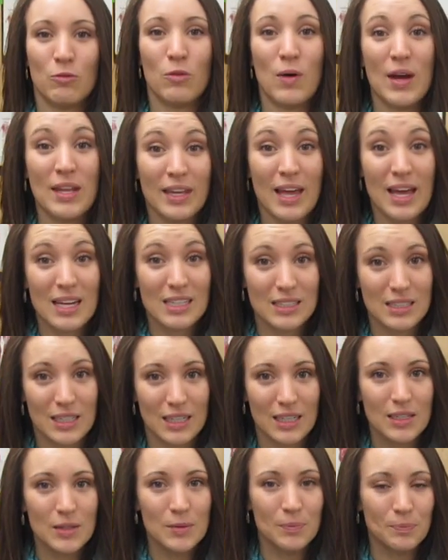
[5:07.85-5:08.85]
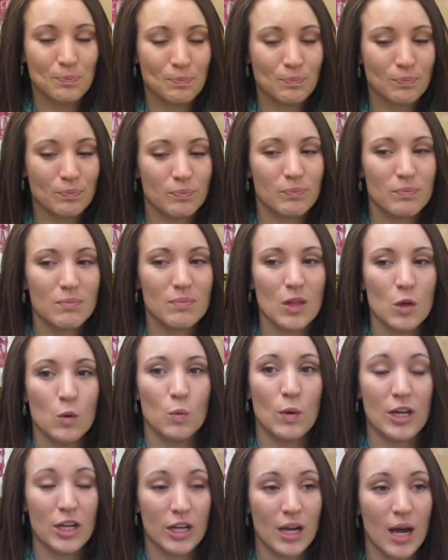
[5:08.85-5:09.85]
One last thing,
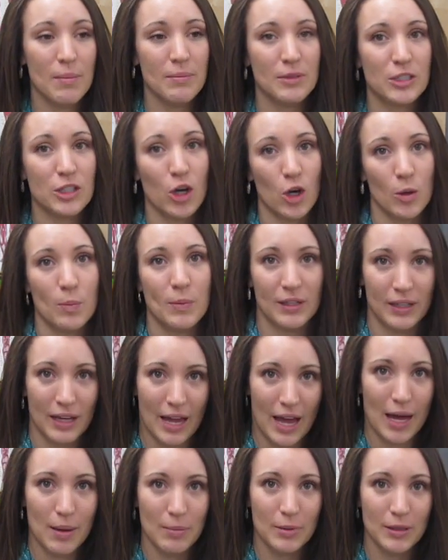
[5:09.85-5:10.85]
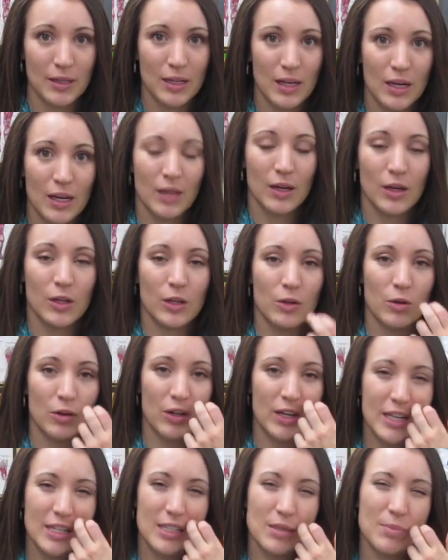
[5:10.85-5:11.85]
when you come to open lab, you
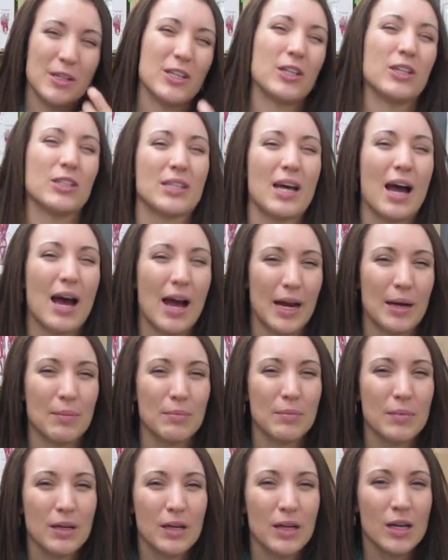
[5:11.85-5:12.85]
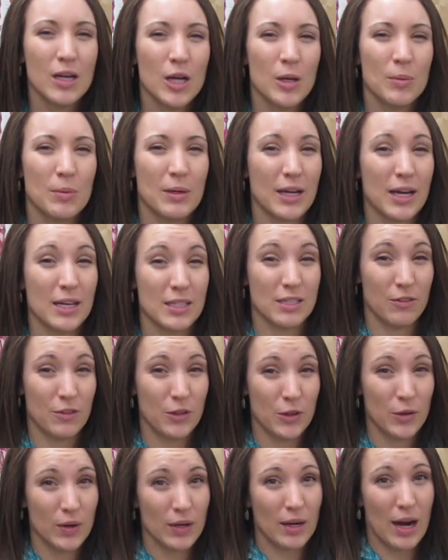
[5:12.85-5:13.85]
need to be on time. Because
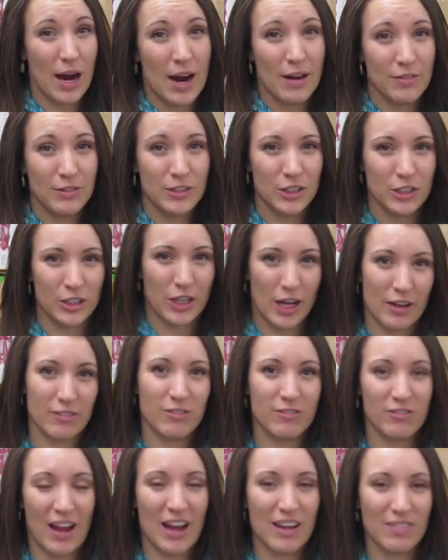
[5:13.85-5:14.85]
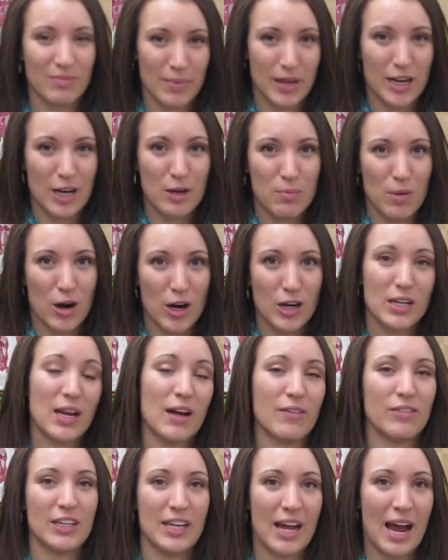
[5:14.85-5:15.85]
if you are after that 5-minute mark
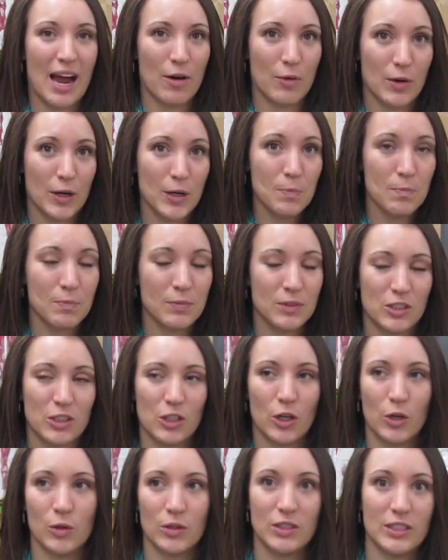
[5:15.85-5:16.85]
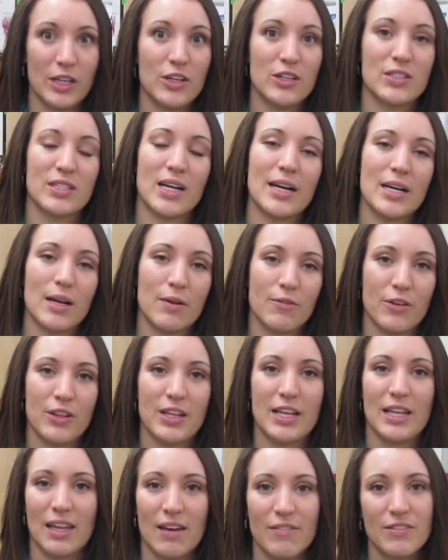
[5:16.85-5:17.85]
after the hour, so say you signed up for
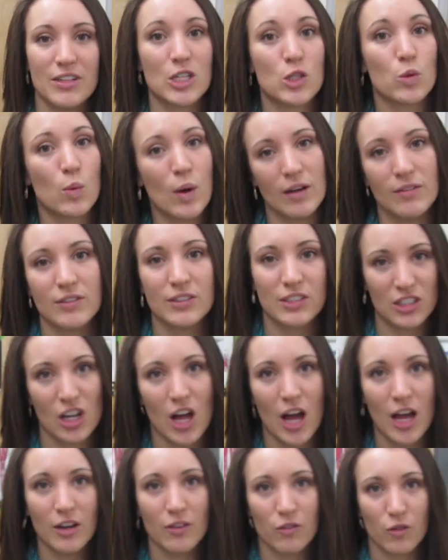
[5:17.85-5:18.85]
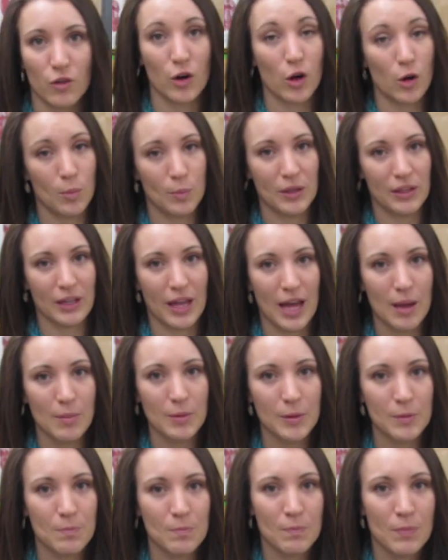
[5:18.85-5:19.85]
the 11 to 12 slot for open
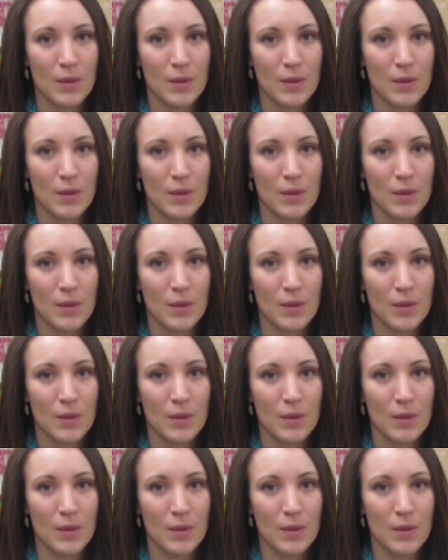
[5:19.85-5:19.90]
lab,